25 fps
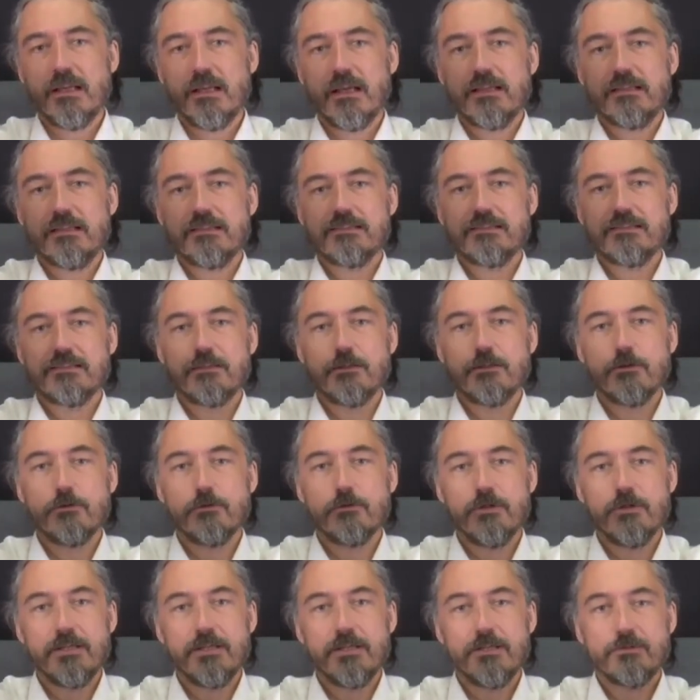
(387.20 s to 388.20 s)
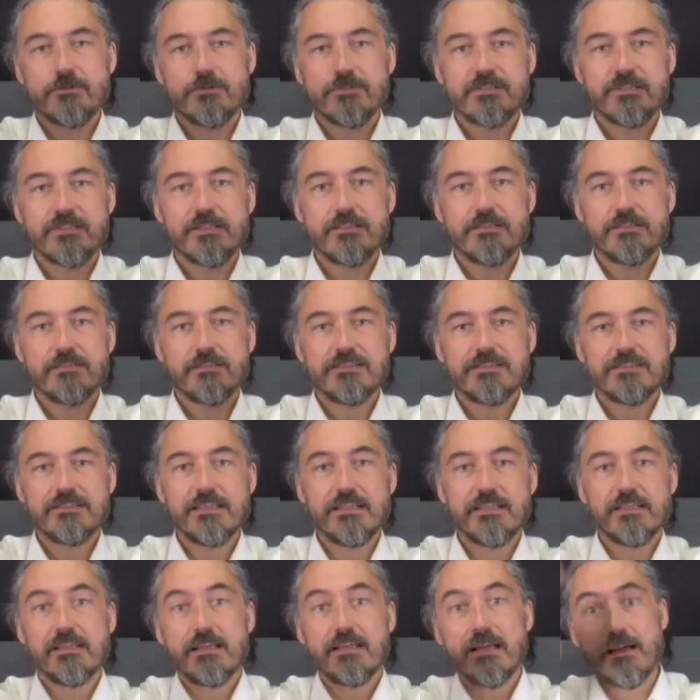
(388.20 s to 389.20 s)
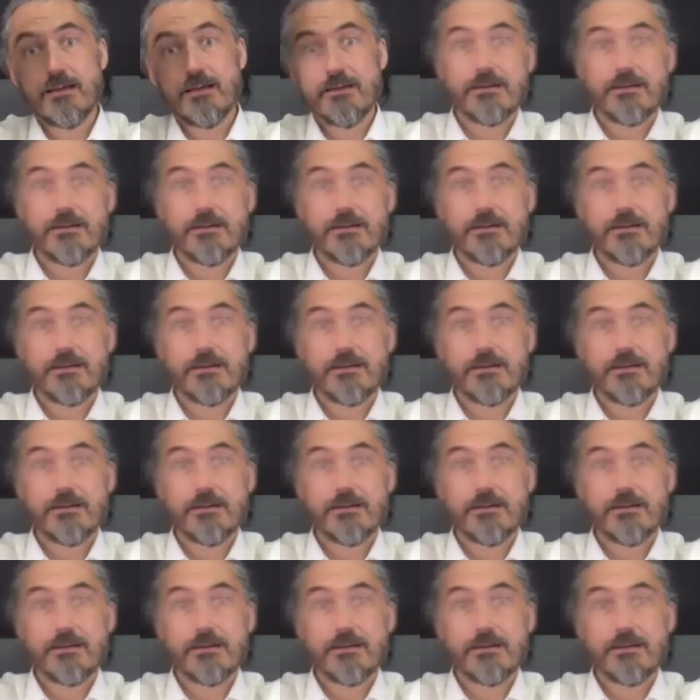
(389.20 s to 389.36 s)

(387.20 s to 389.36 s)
and slowly you still see